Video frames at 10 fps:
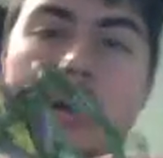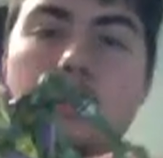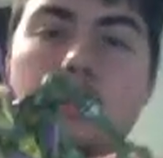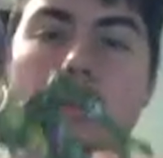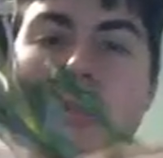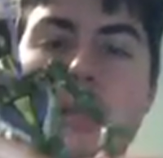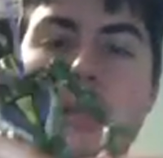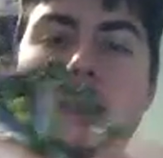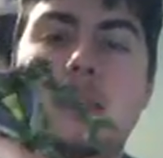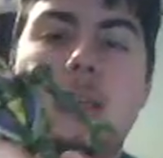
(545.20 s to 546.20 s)

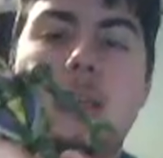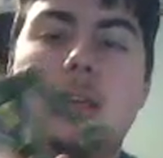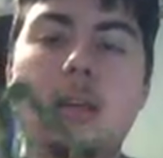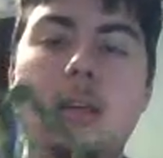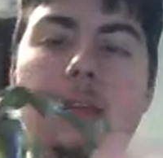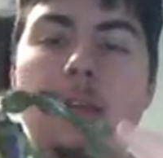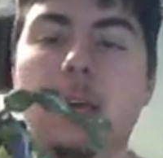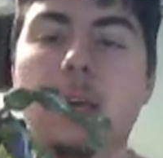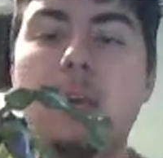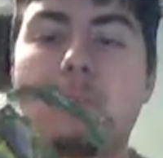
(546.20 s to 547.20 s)
Rotates at the
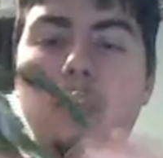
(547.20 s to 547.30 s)
hip,